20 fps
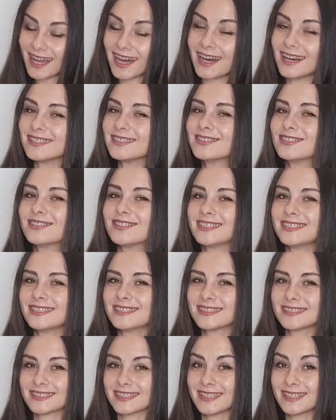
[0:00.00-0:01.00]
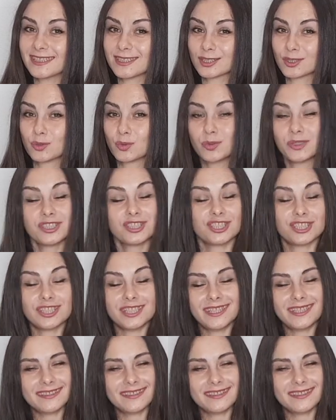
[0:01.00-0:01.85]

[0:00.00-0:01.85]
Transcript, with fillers: other insects which